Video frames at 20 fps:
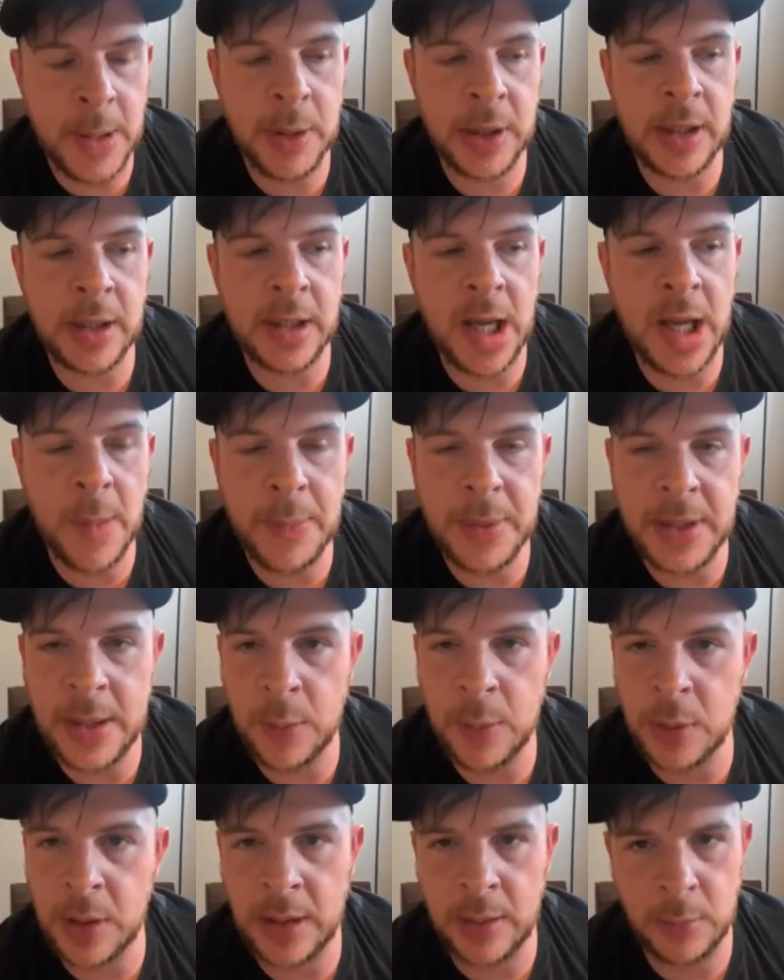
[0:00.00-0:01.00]
bring in a company.
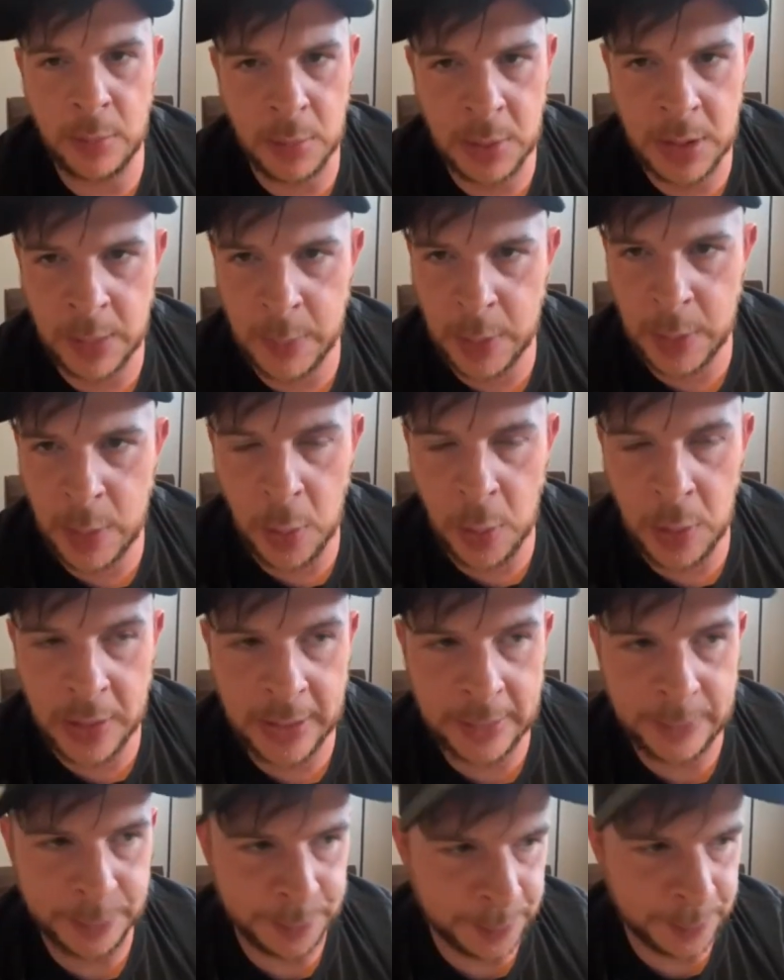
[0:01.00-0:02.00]
We're gonna we're gonna record
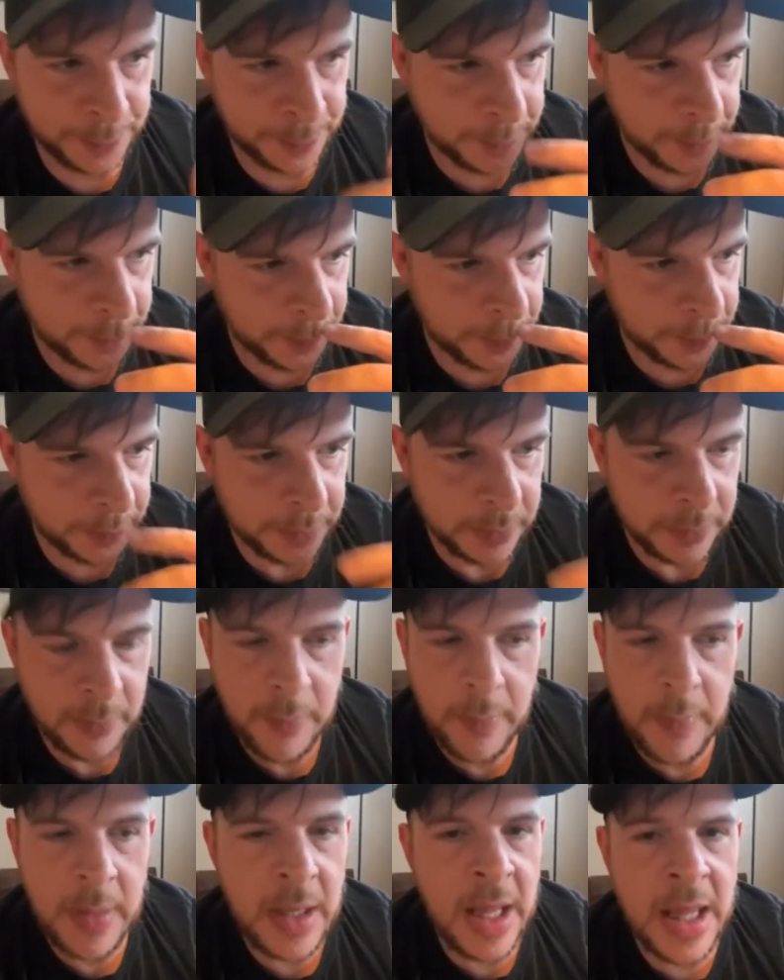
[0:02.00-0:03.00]
it
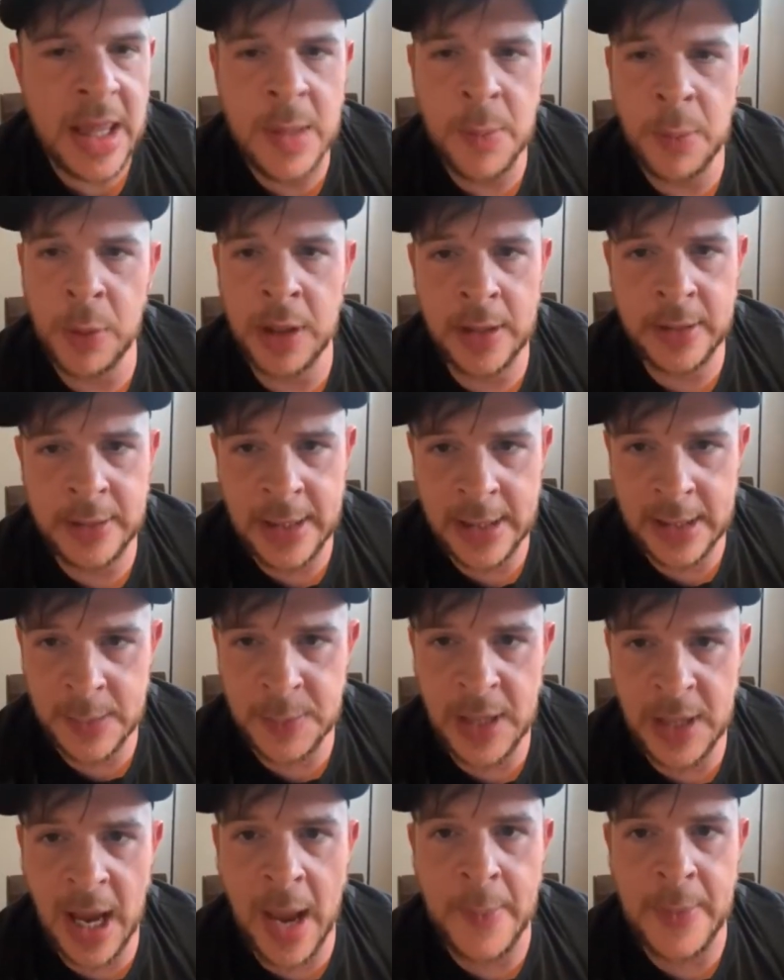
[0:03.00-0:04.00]
and then we're going to take
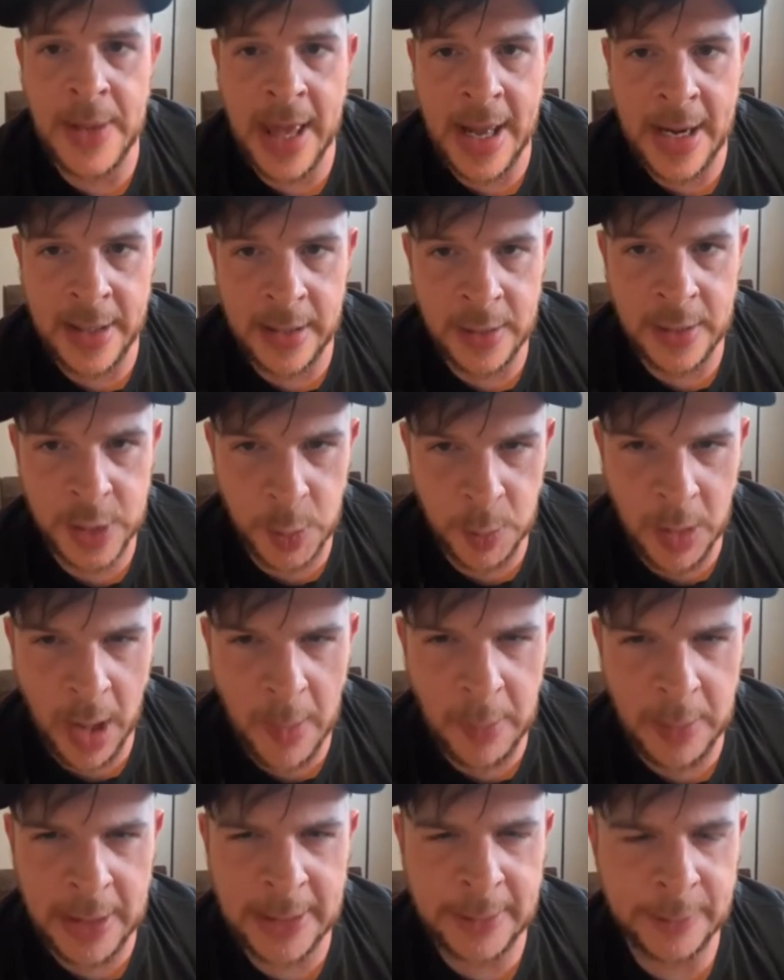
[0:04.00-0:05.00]
some time and edit it. So
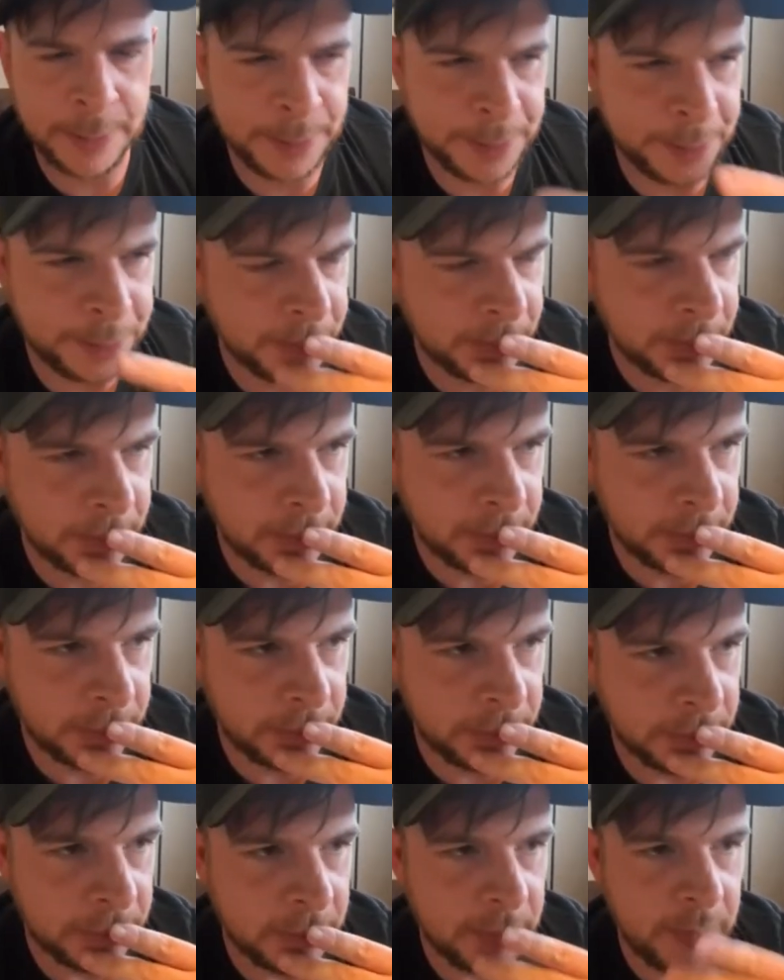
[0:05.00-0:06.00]
probably,
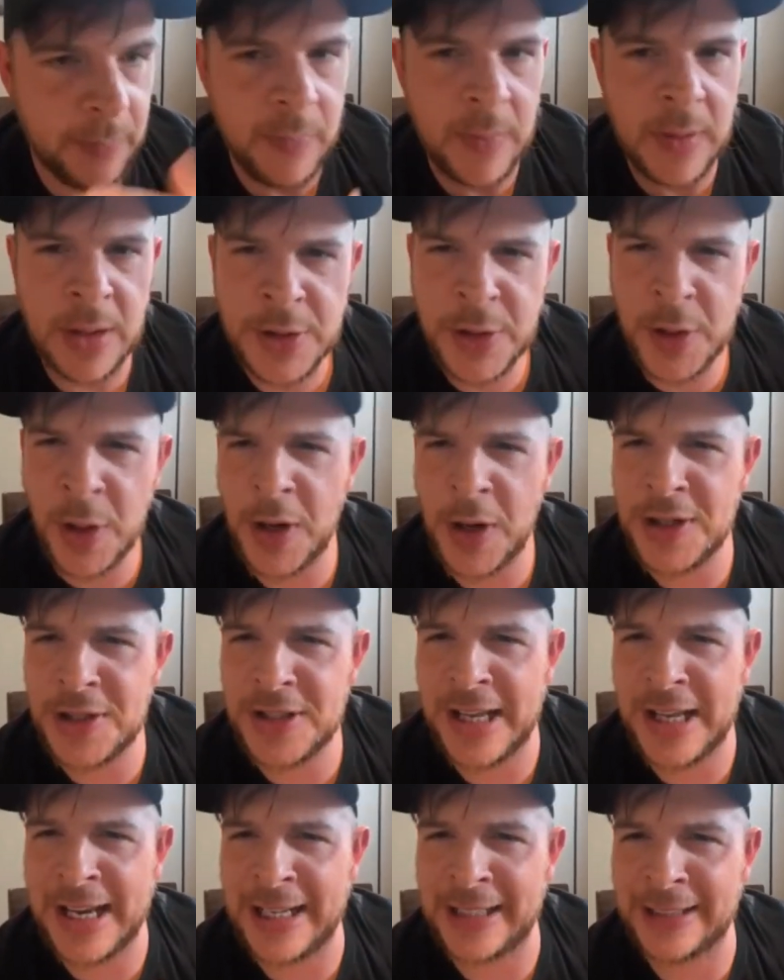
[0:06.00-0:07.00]
sorry,
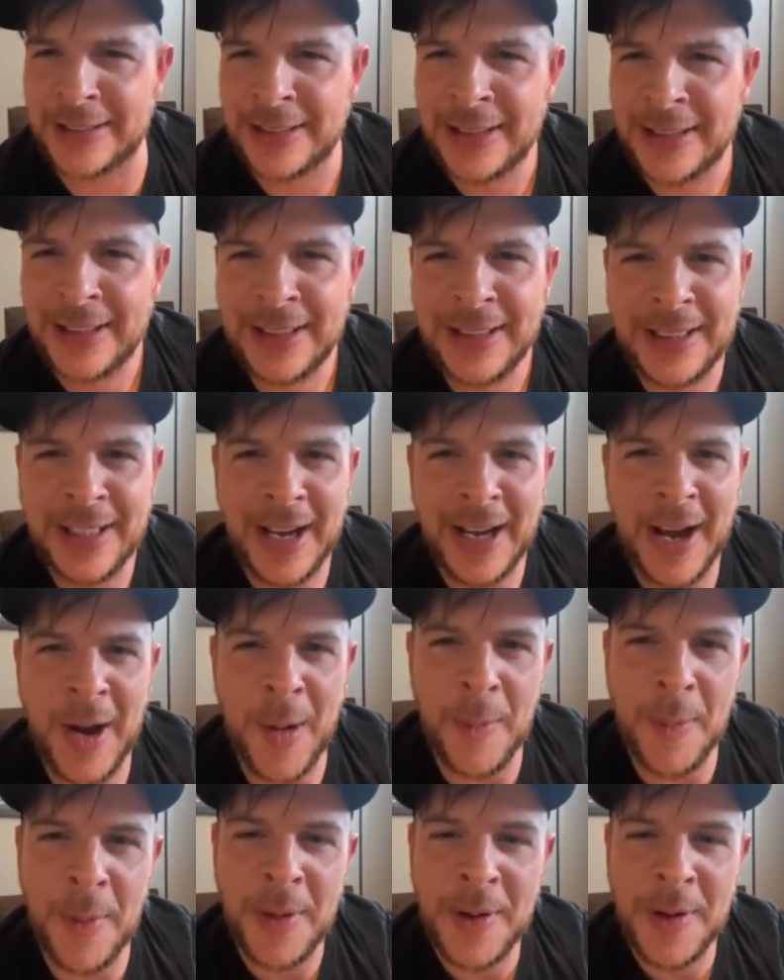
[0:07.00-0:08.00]
just eight.
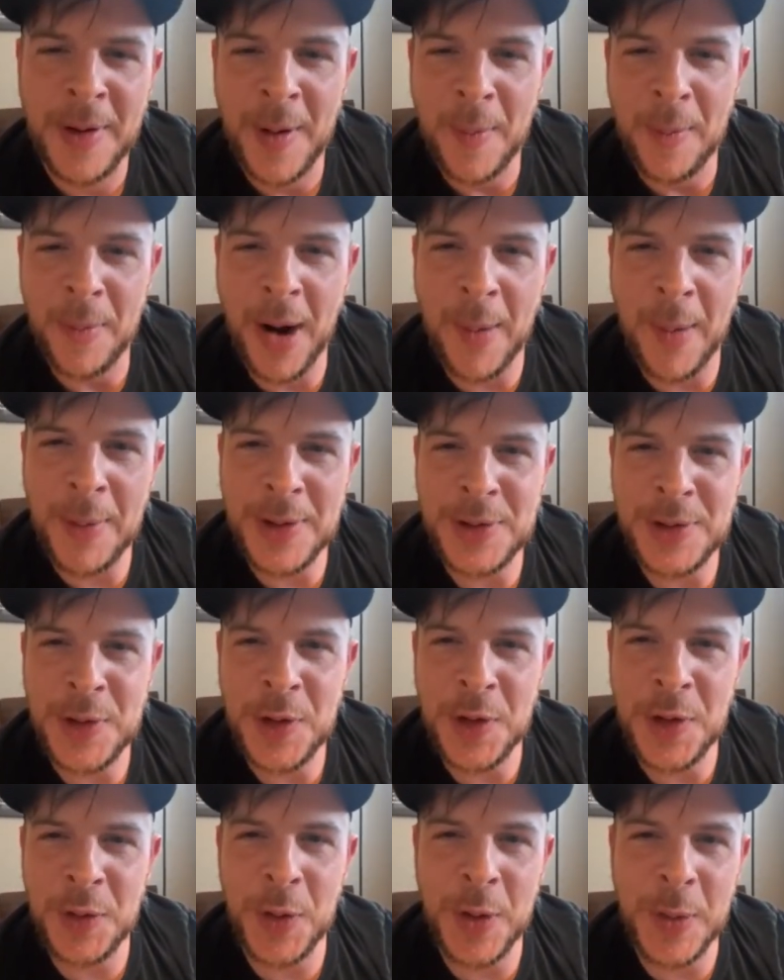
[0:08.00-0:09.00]
Um, probably
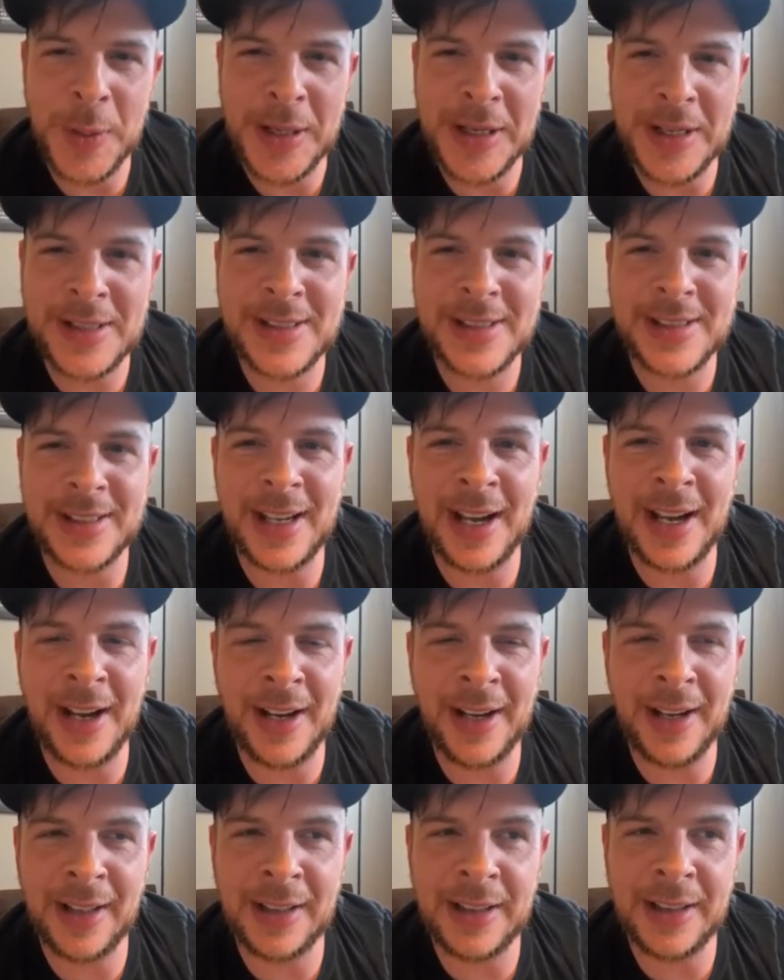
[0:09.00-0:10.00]
two to three weeks
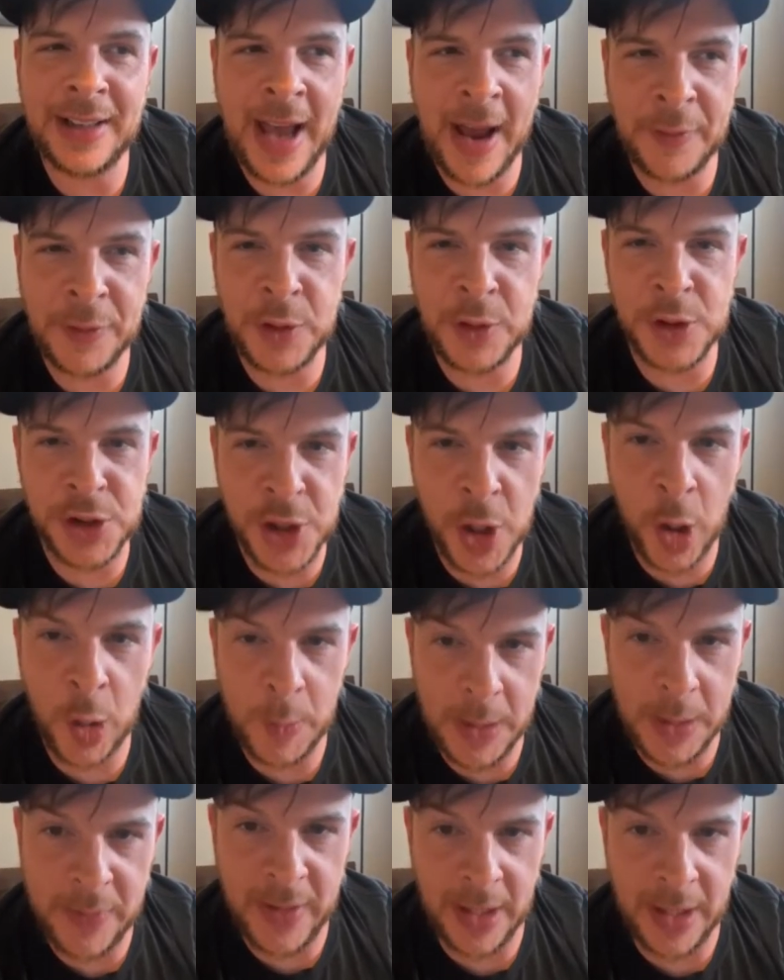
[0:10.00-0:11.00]
uh, after the show will
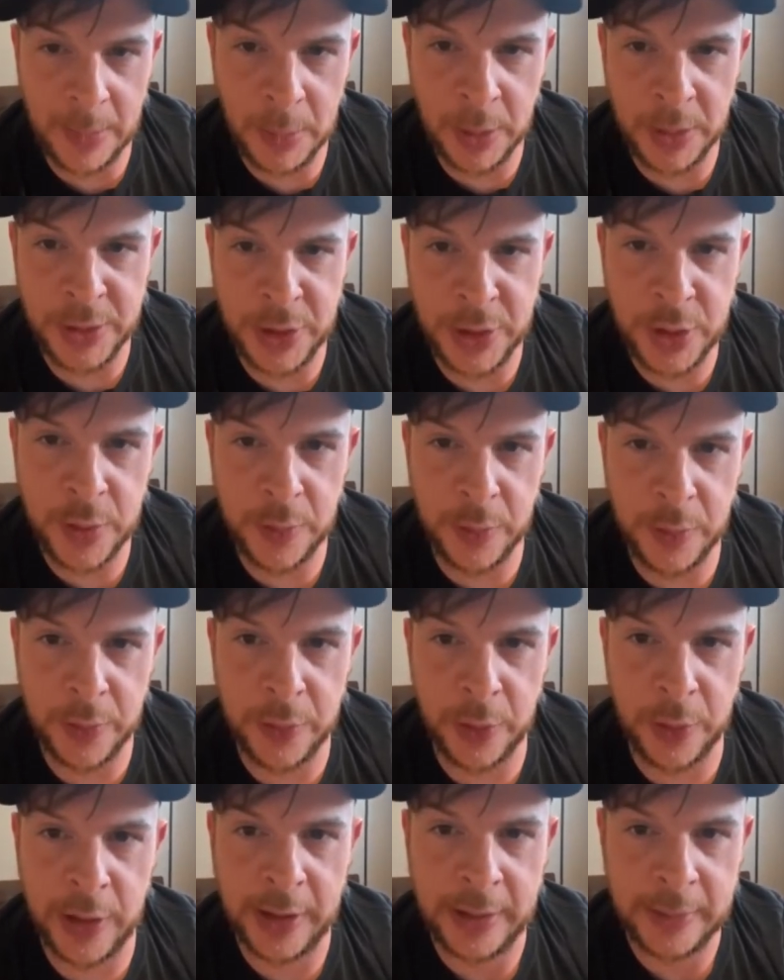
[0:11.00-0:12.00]
be available on YouTube for
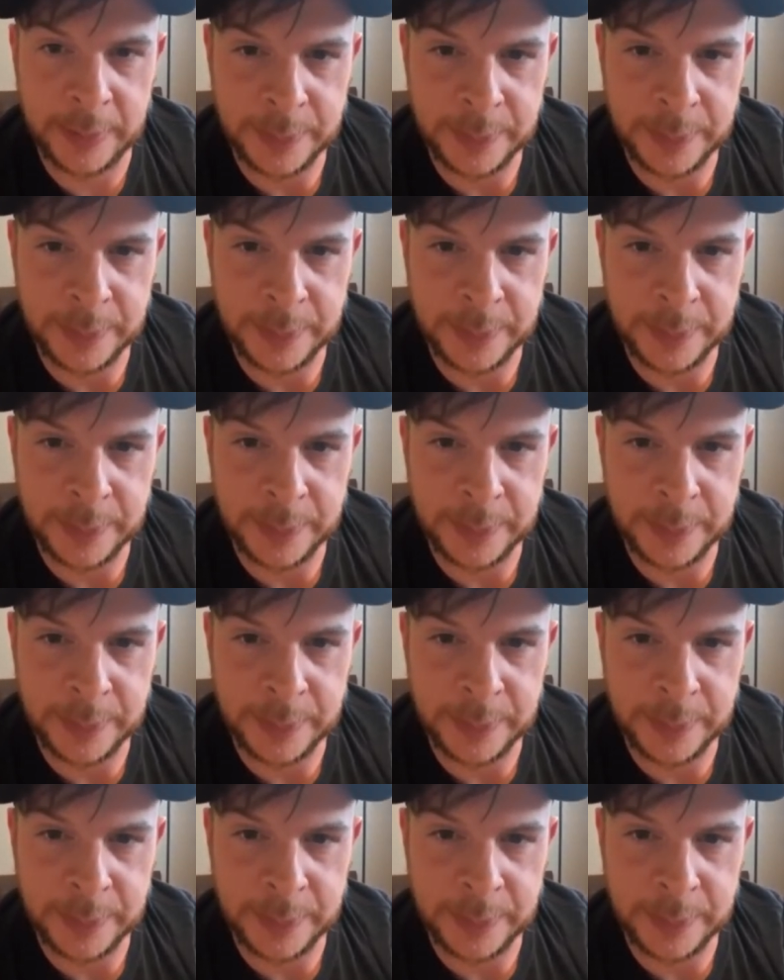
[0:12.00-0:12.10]
free.